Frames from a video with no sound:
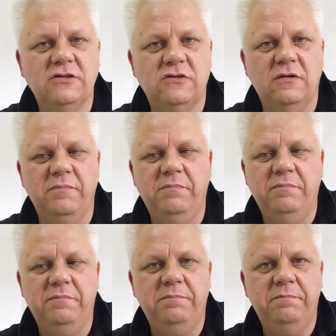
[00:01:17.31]
just on the
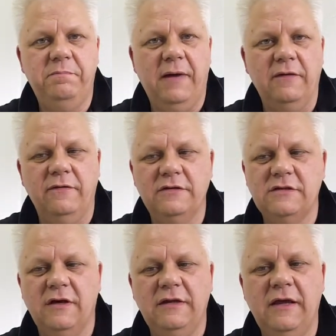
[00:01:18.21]
button on the
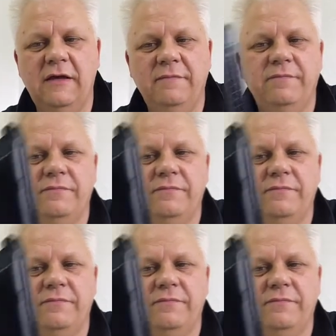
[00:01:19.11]
side here.